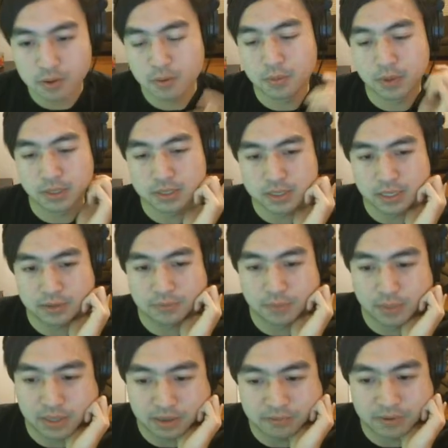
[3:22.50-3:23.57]
which if
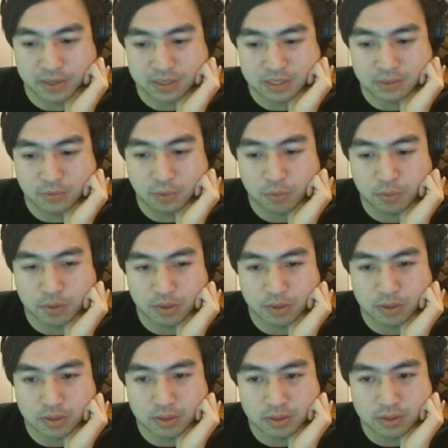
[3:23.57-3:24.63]
we advance
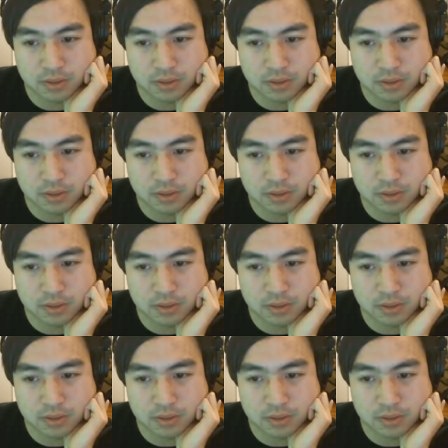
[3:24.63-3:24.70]
forward,